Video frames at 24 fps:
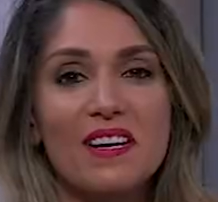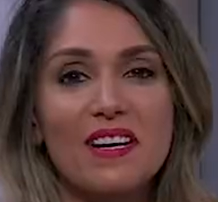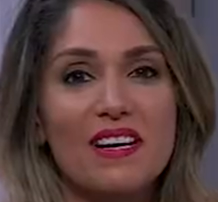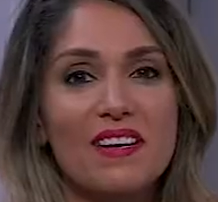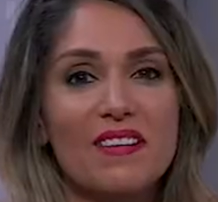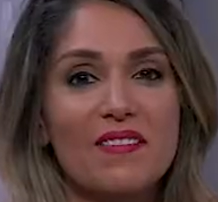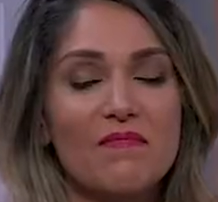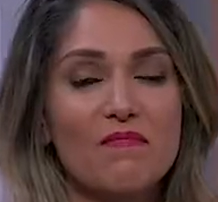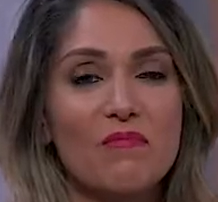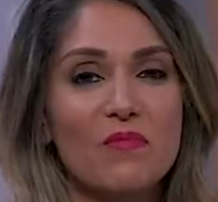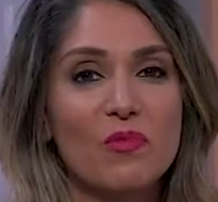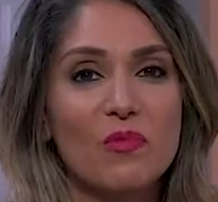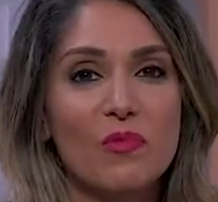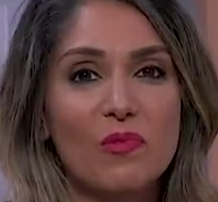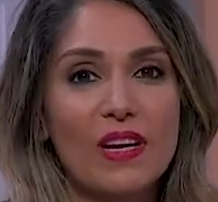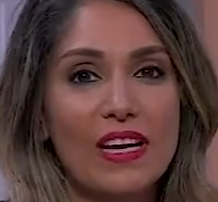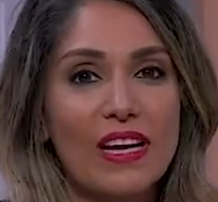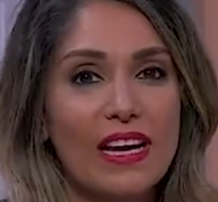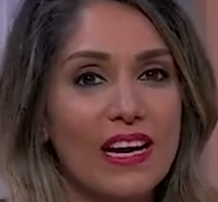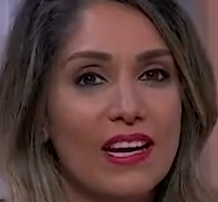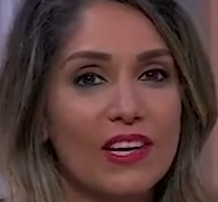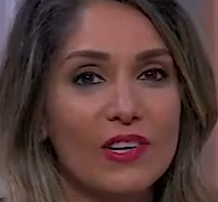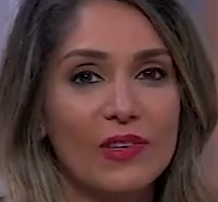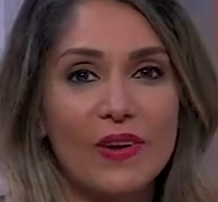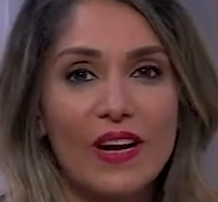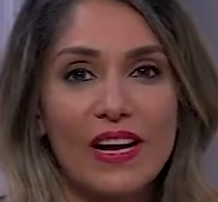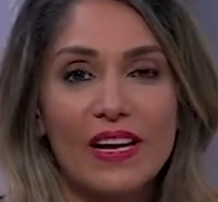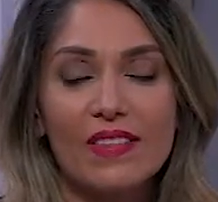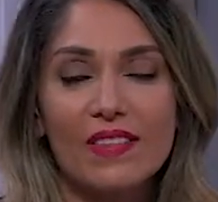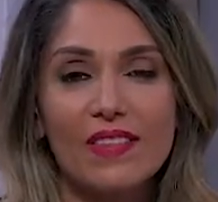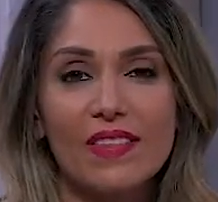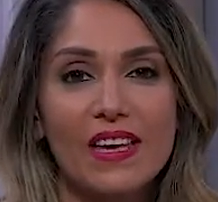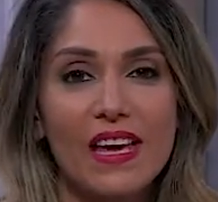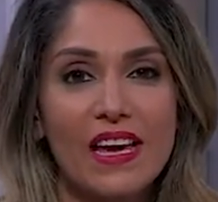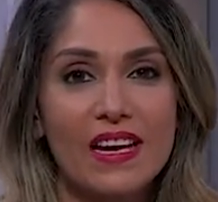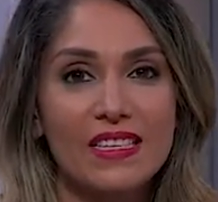reiterate
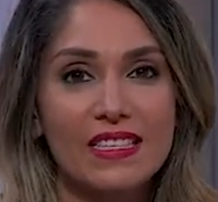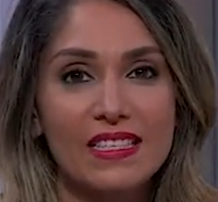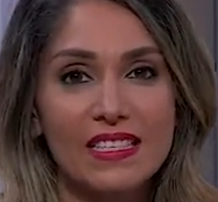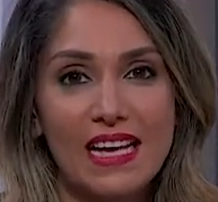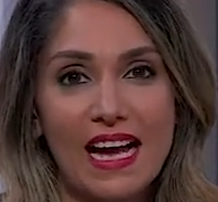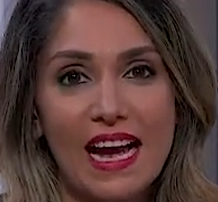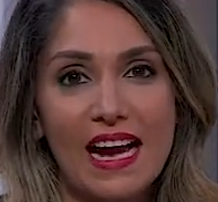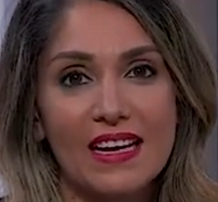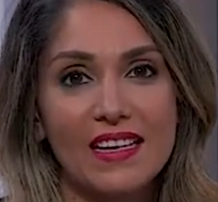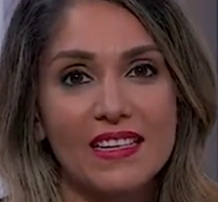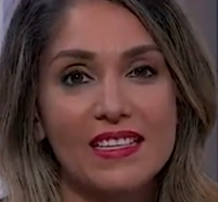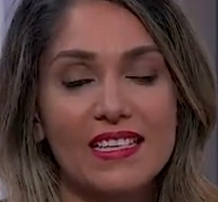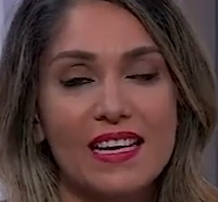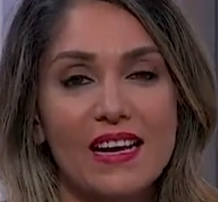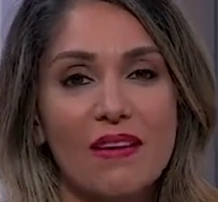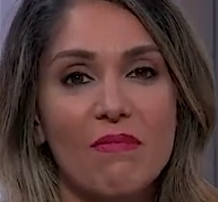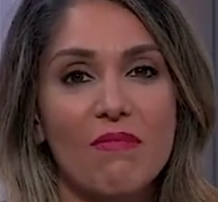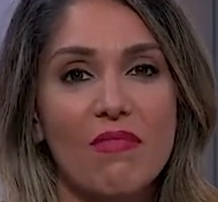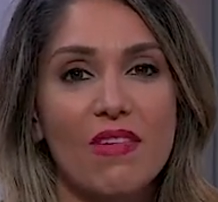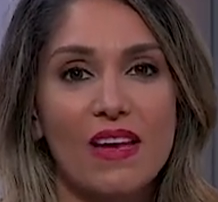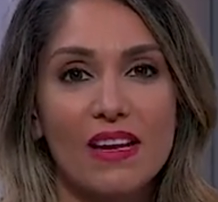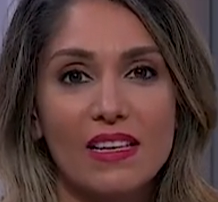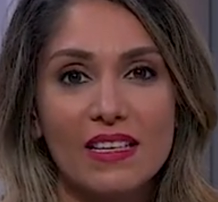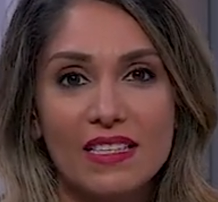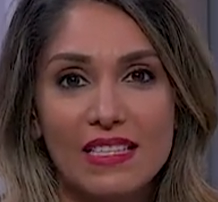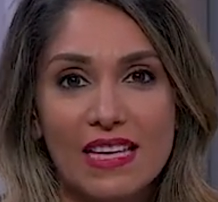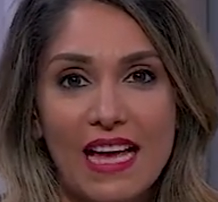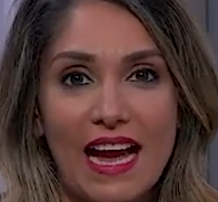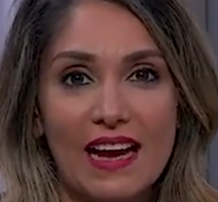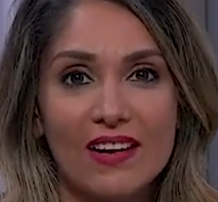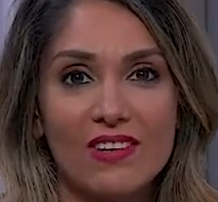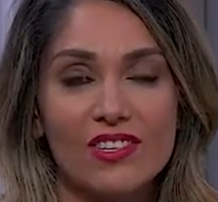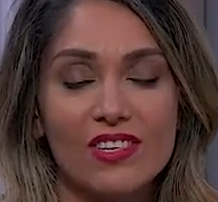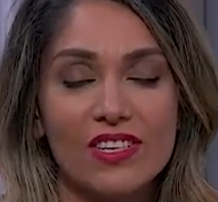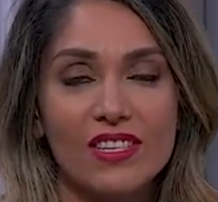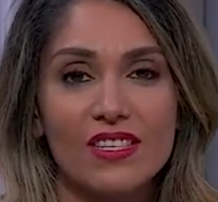the exact same thing
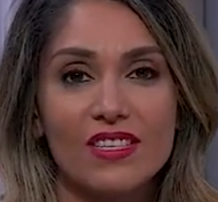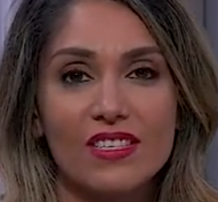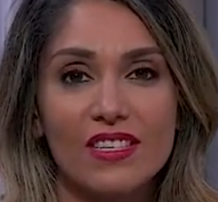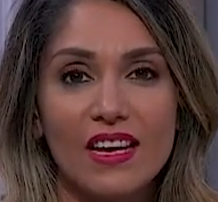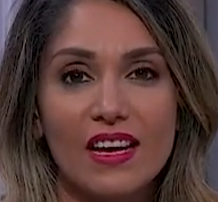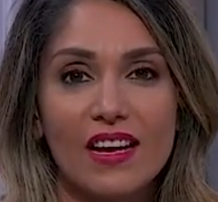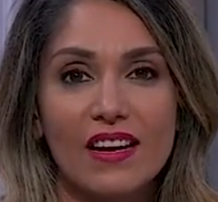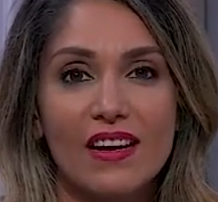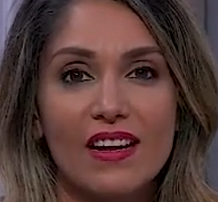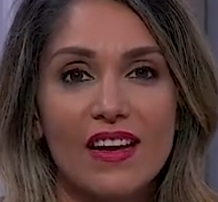Zach just said.